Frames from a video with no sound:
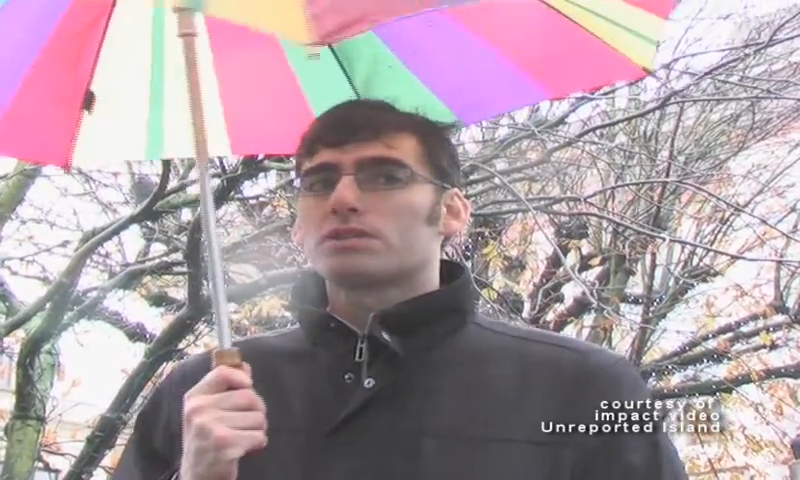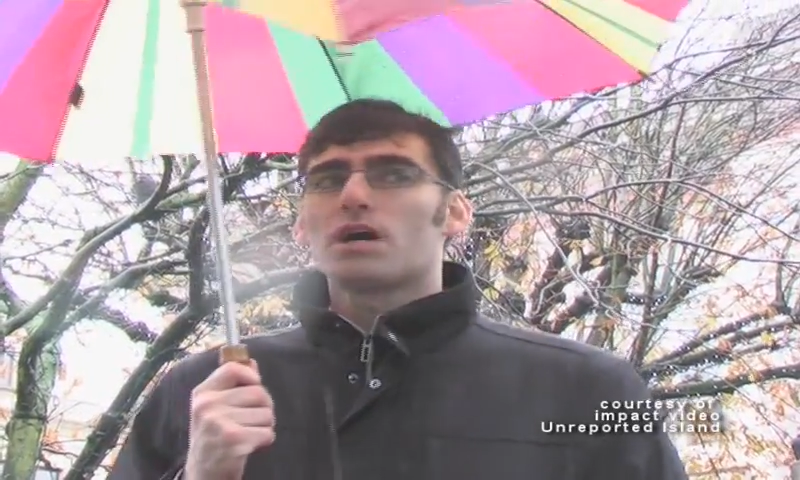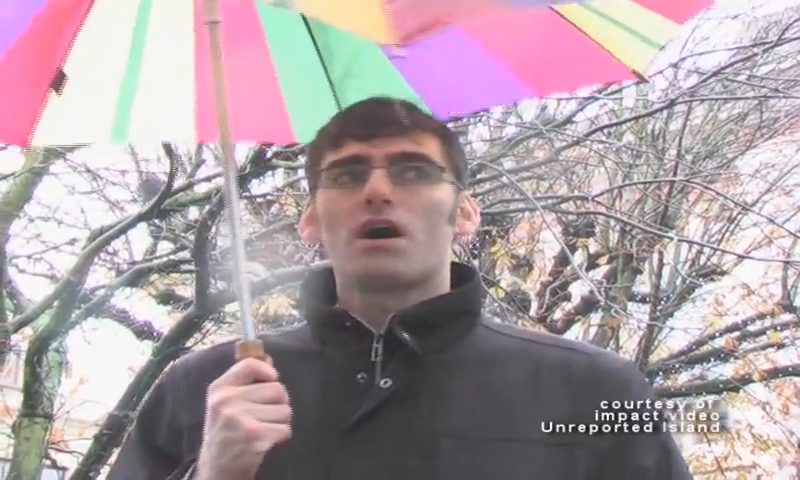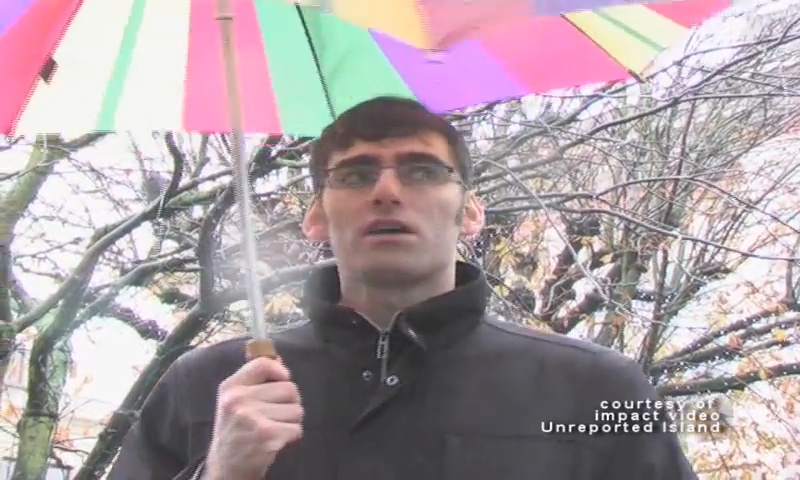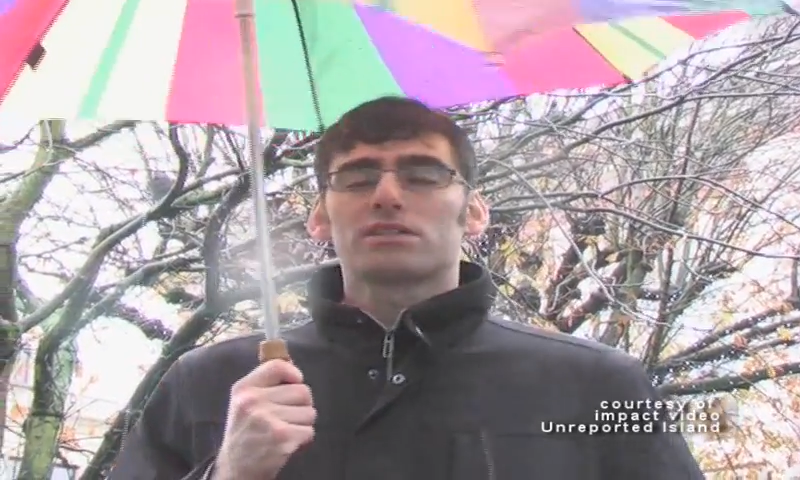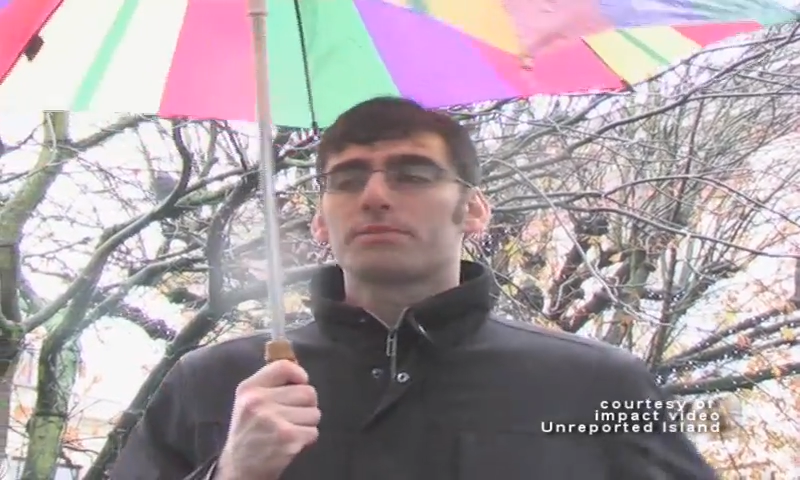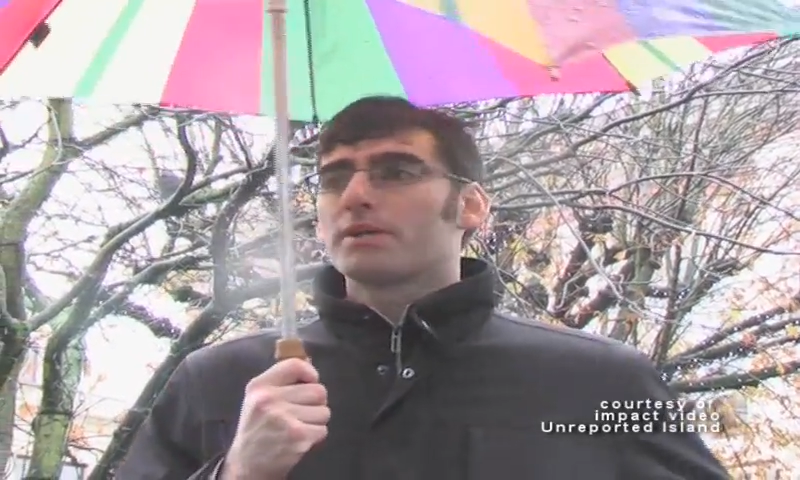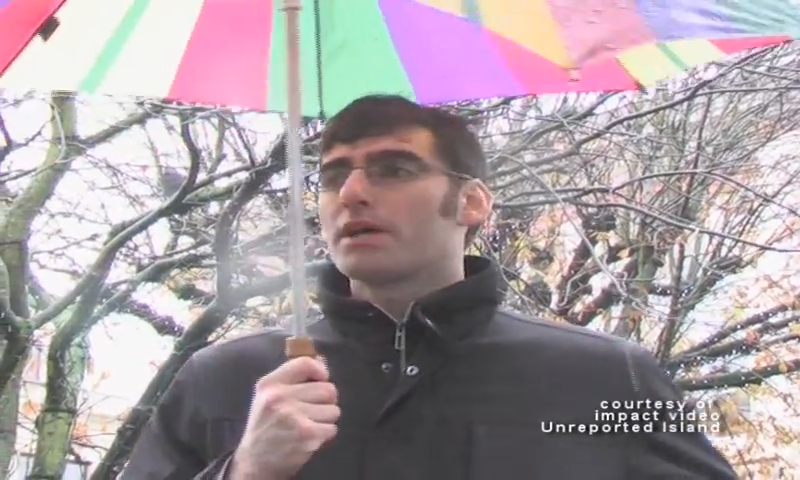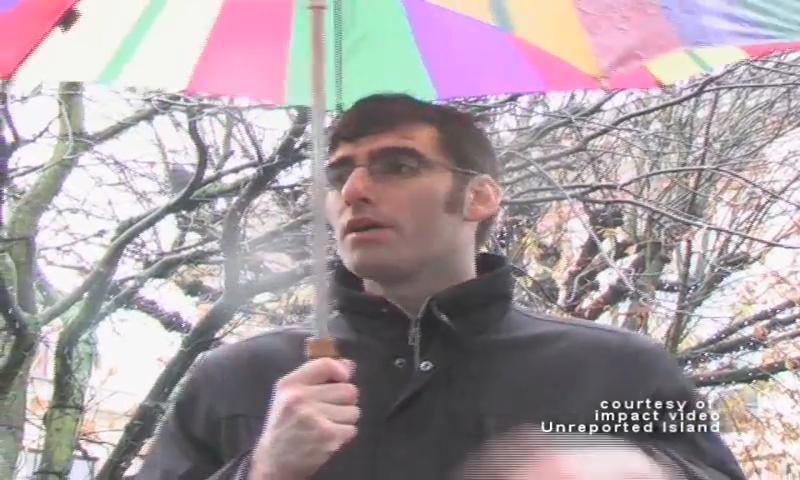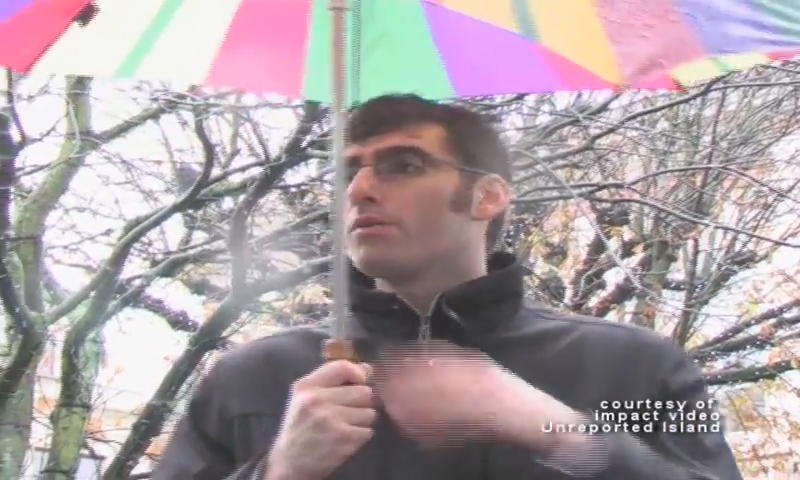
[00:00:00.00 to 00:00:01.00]
task,
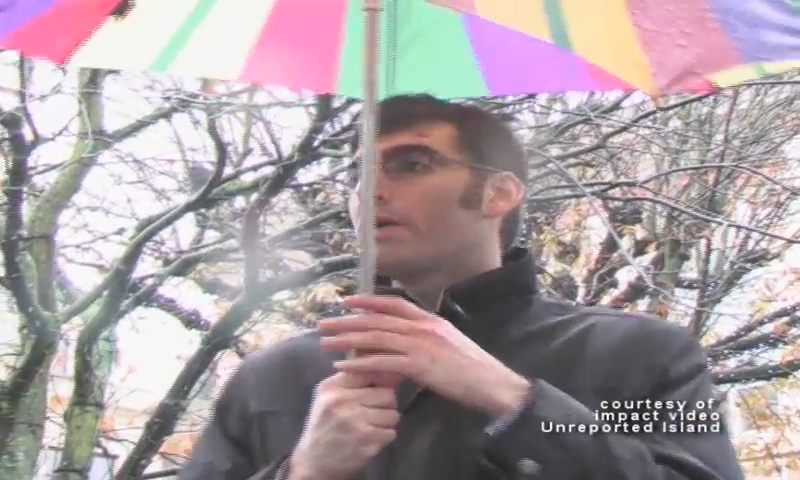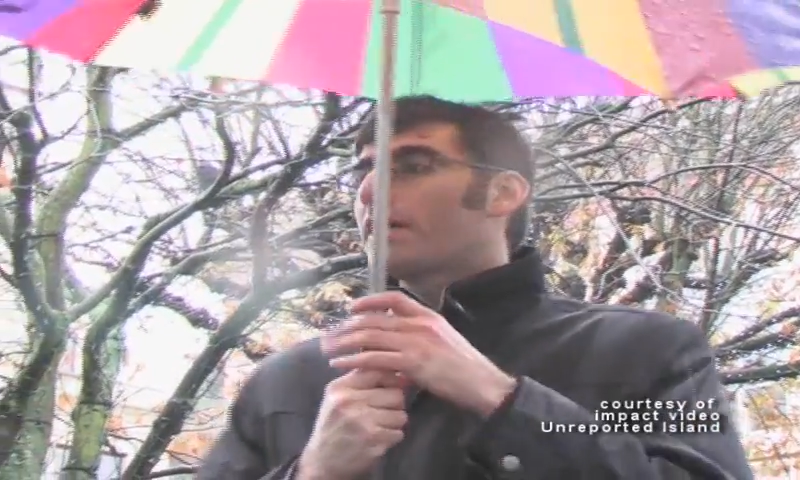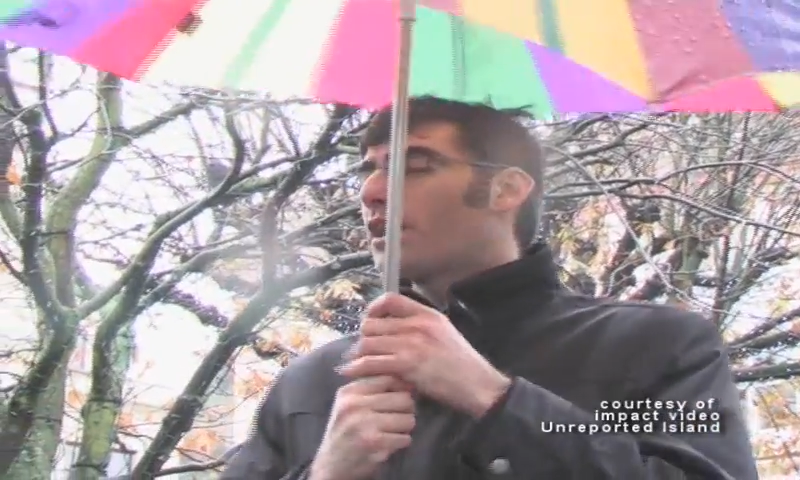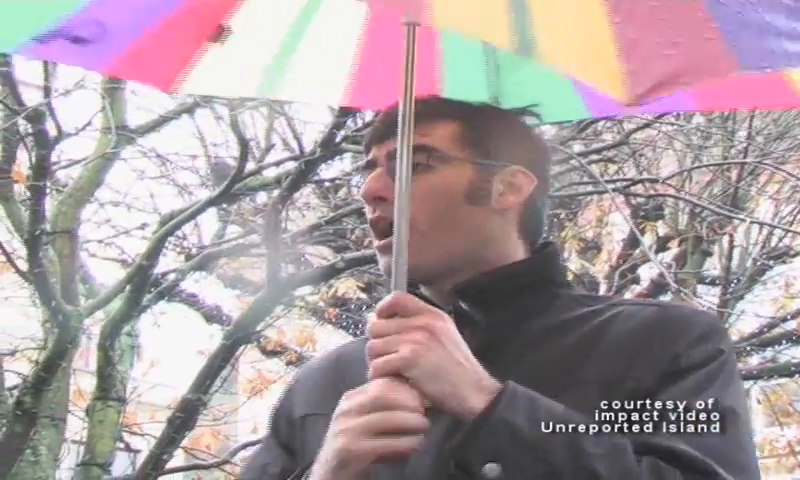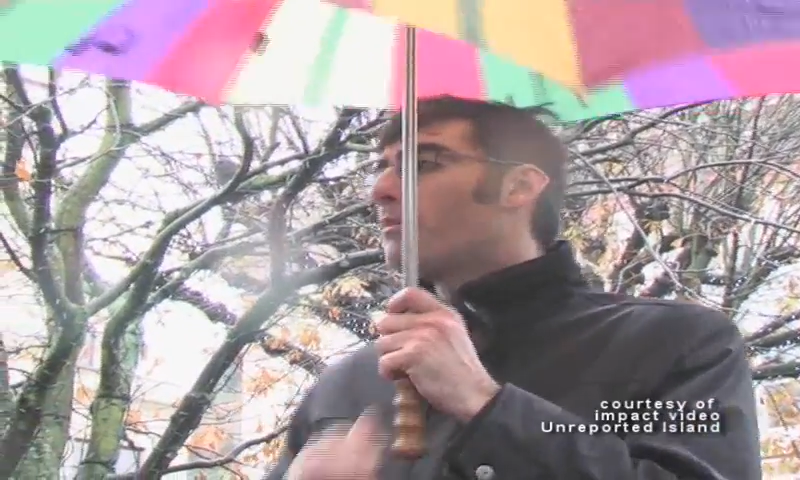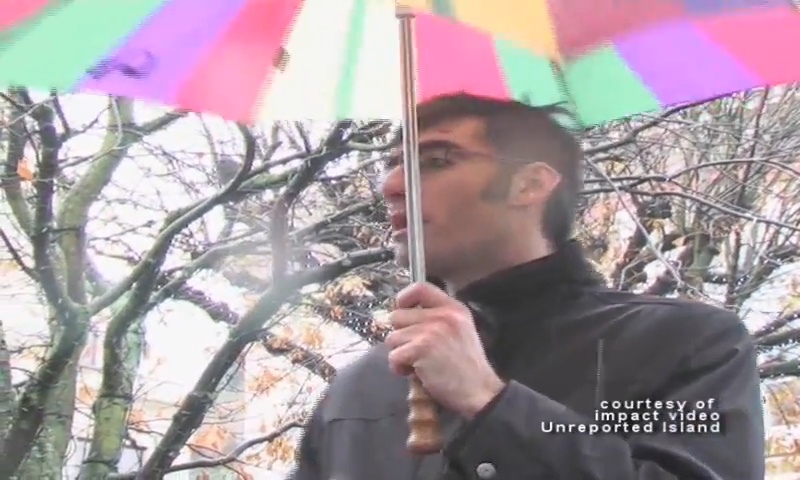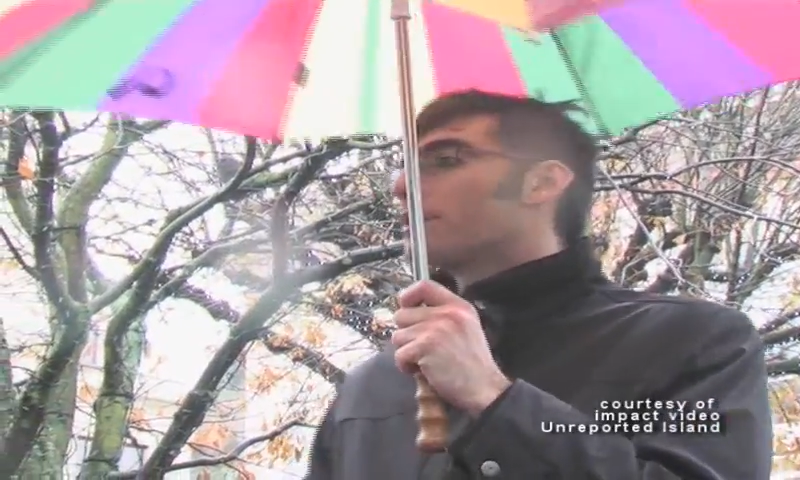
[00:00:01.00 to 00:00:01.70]
but we can arm